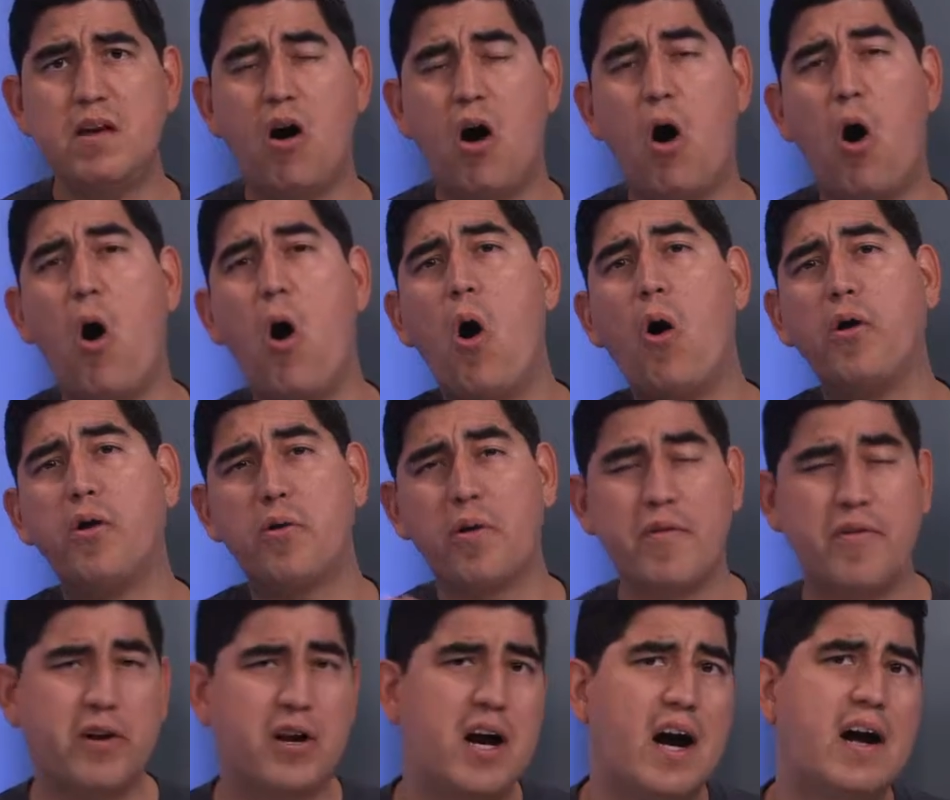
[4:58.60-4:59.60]
all your
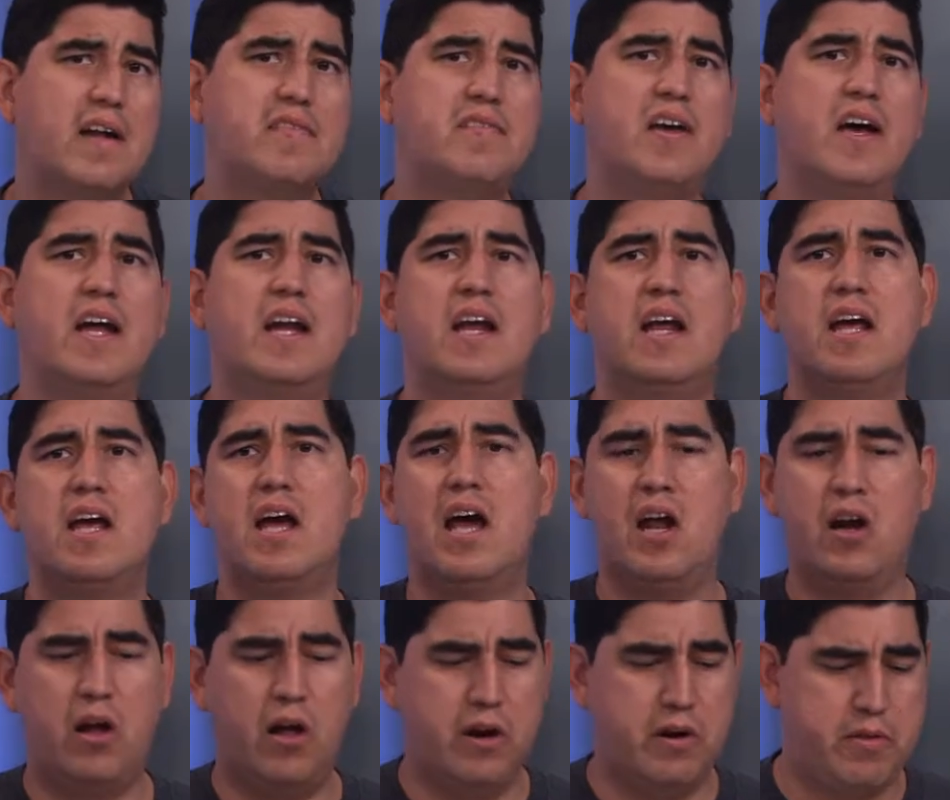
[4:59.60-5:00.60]
other content
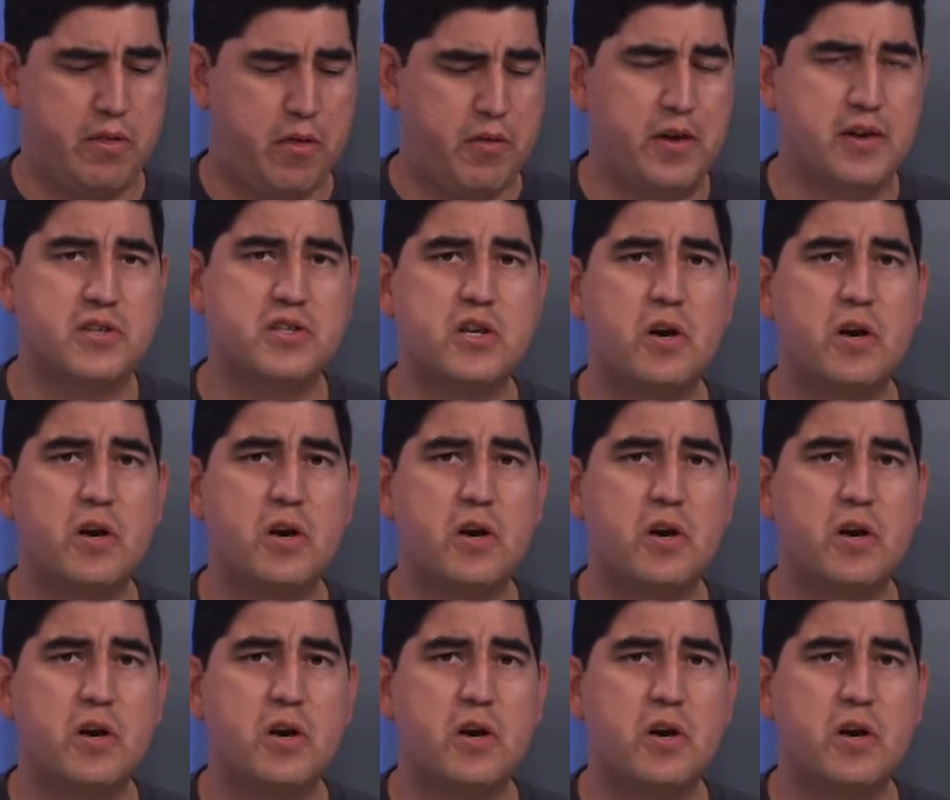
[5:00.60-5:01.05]
and all your other things.